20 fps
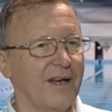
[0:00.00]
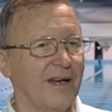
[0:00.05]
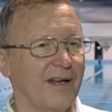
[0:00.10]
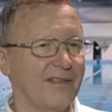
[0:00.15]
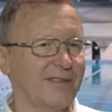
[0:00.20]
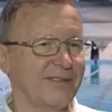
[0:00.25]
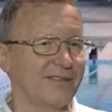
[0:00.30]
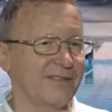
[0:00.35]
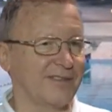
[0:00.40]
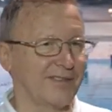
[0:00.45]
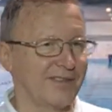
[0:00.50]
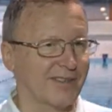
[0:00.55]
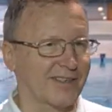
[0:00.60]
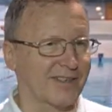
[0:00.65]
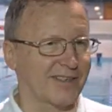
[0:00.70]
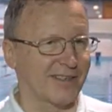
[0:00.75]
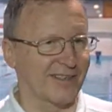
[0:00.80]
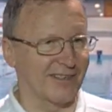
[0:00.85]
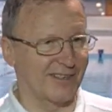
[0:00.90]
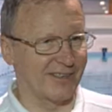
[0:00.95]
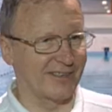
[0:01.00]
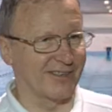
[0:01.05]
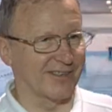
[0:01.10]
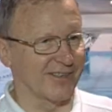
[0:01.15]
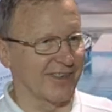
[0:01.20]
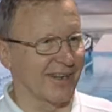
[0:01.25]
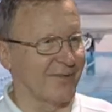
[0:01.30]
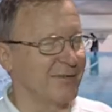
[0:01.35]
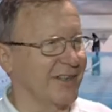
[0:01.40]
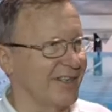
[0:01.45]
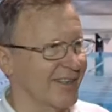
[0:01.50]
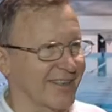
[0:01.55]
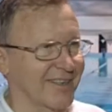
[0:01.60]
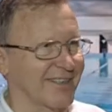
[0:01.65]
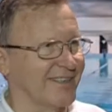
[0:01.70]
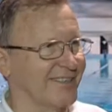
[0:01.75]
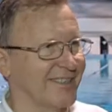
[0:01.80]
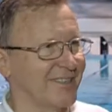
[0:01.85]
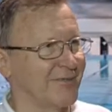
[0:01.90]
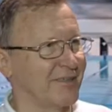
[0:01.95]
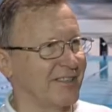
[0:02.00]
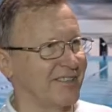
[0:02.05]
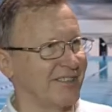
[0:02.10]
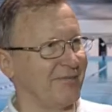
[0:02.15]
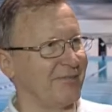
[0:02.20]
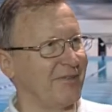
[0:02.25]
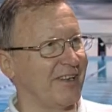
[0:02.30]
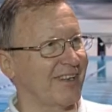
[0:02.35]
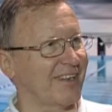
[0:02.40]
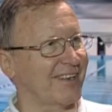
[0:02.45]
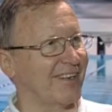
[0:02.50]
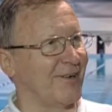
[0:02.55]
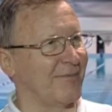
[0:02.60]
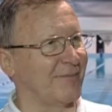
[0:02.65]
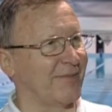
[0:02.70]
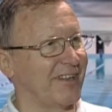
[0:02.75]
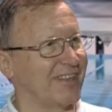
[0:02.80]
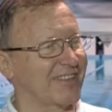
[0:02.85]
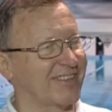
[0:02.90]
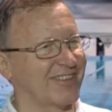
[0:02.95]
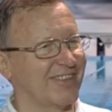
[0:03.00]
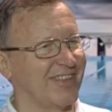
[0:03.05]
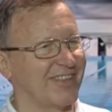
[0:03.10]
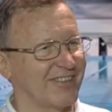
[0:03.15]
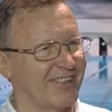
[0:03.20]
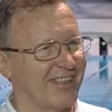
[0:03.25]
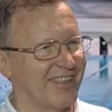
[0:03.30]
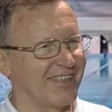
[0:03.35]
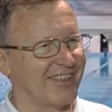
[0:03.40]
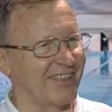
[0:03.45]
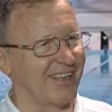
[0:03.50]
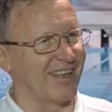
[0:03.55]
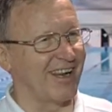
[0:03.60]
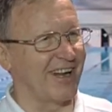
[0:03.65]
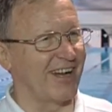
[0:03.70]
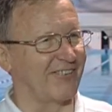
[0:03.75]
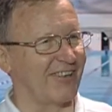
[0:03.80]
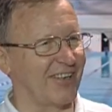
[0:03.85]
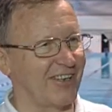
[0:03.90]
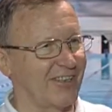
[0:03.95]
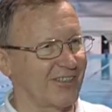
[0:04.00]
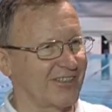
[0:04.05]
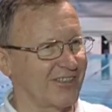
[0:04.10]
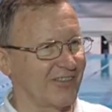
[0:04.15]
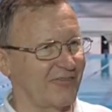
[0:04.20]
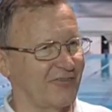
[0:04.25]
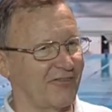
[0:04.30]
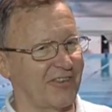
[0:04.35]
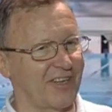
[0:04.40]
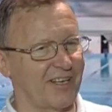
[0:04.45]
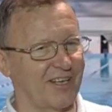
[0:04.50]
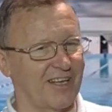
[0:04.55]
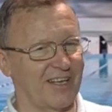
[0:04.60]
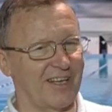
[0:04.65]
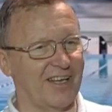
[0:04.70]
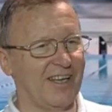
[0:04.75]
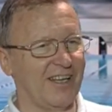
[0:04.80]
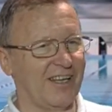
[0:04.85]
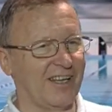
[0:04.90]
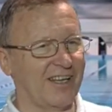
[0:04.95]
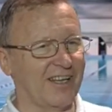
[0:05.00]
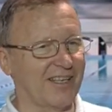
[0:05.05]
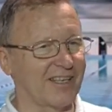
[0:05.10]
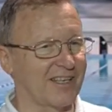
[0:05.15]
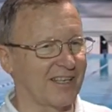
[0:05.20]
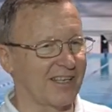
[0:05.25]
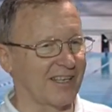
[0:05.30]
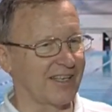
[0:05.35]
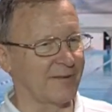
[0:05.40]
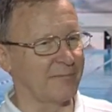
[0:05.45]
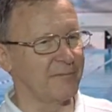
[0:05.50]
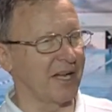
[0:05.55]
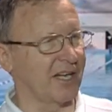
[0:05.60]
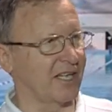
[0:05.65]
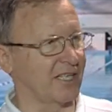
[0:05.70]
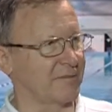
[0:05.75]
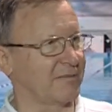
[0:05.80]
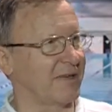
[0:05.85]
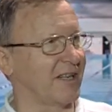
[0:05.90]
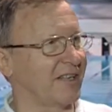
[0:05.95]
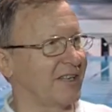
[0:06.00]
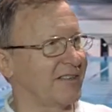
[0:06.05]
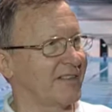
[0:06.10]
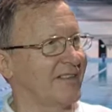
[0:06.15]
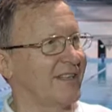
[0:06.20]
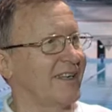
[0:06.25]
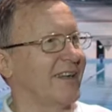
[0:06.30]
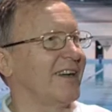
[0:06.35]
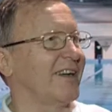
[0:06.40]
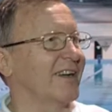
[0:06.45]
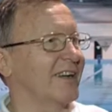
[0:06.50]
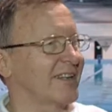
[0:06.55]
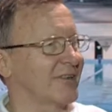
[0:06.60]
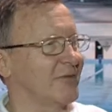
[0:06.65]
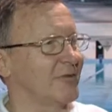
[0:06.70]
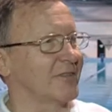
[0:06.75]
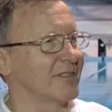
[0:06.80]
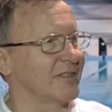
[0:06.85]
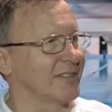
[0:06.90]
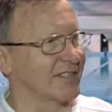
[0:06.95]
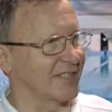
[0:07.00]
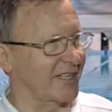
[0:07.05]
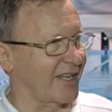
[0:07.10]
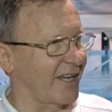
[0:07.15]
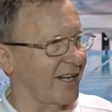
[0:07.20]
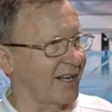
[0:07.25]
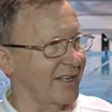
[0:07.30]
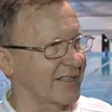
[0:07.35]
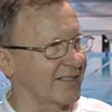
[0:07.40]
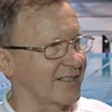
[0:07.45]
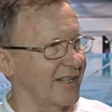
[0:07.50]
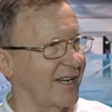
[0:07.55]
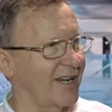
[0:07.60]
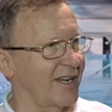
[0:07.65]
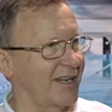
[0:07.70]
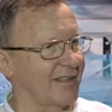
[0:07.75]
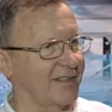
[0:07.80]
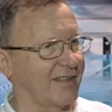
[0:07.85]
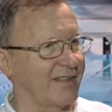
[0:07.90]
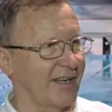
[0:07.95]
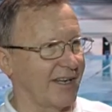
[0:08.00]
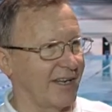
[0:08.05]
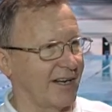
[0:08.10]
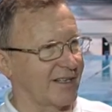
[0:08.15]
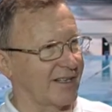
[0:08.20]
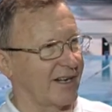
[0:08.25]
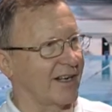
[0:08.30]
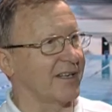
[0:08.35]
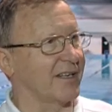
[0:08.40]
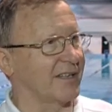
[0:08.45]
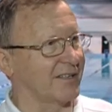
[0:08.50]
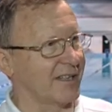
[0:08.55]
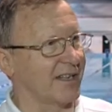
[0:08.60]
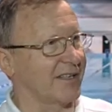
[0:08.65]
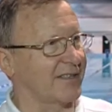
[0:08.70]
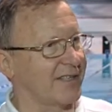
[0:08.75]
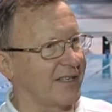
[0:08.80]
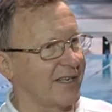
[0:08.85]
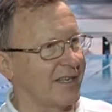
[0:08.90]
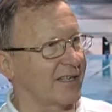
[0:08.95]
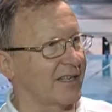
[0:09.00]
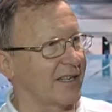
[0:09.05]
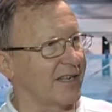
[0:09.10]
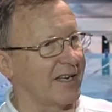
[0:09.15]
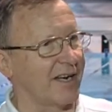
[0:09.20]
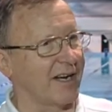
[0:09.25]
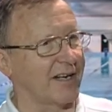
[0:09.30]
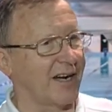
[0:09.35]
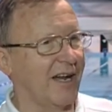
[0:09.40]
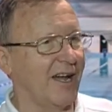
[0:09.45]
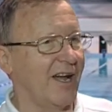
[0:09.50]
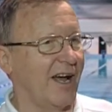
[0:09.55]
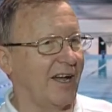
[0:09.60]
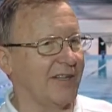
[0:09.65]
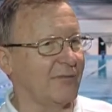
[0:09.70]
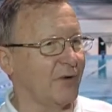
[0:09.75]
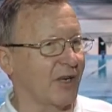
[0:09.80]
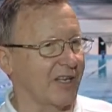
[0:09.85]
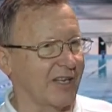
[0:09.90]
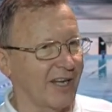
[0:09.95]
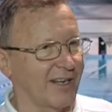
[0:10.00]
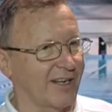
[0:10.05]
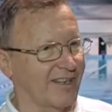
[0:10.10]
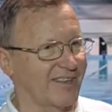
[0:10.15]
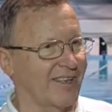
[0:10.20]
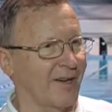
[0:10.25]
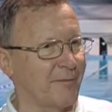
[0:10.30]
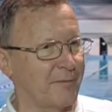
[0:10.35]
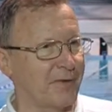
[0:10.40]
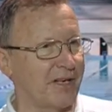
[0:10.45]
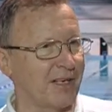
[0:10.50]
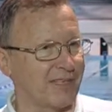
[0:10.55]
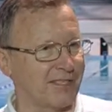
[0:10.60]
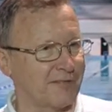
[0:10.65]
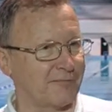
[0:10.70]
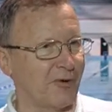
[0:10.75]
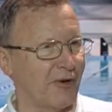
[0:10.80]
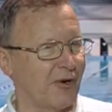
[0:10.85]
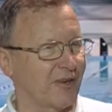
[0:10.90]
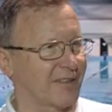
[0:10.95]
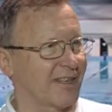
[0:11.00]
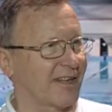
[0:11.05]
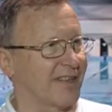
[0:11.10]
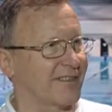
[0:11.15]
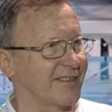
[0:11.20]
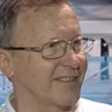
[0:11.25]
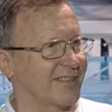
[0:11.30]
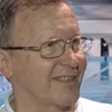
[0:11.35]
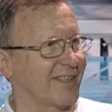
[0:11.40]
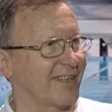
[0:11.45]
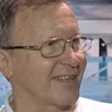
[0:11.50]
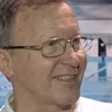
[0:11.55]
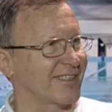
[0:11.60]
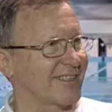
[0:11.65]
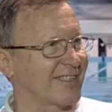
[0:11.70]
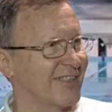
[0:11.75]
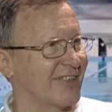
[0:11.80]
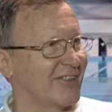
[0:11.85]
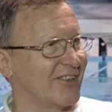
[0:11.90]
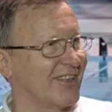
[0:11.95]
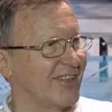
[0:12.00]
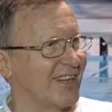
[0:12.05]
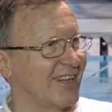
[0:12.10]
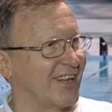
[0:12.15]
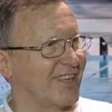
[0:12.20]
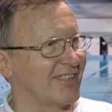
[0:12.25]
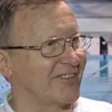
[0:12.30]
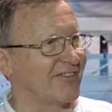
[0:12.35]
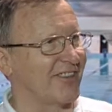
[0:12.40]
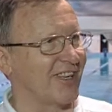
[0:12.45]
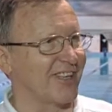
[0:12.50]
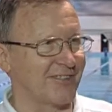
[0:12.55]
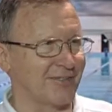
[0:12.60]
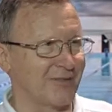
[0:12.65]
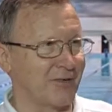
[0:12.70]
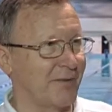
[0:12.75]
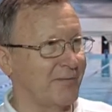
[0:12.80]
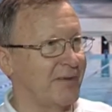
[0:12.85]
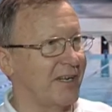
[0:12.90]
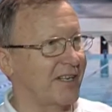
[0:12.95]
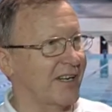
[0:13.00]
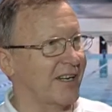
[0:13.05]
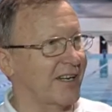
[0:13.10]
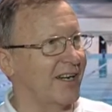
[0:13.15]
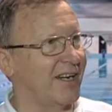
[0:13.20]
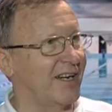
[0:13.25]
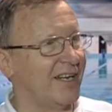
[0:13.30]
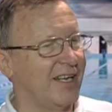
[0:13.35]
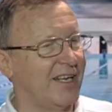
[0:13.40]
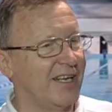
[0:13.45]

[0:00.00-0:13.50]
Yeah, look, American team is a big complex, so then they have a lot of management skills and they are running that year by year. And we cannot compare small countries like Estonia, Latvia to America.